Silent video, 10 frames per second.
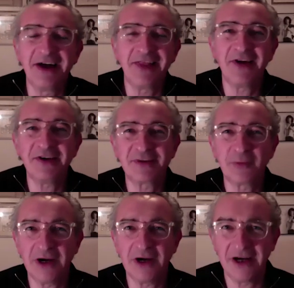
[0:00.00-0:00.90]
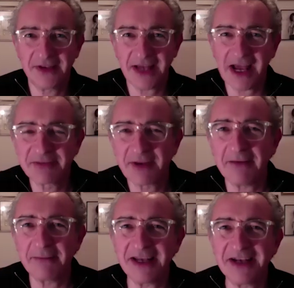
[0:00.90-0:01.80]
those were the days, but
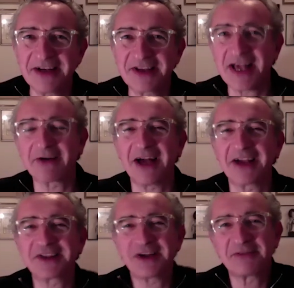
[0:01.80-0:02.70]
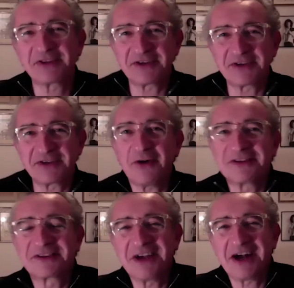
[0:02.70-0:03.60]
I'm beginning to sound like some sort of
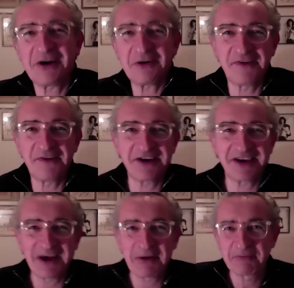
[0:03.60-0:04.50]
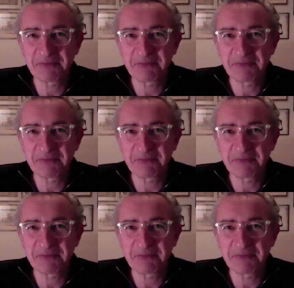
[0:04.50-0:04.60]
old uh, old fart now.